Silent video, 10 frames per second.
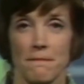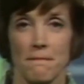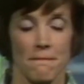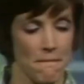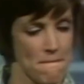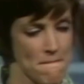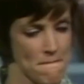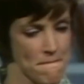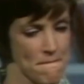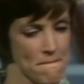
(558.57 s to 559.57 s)

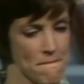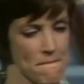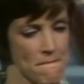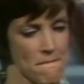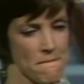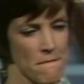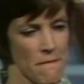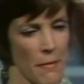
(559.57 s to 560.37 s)
[no speech]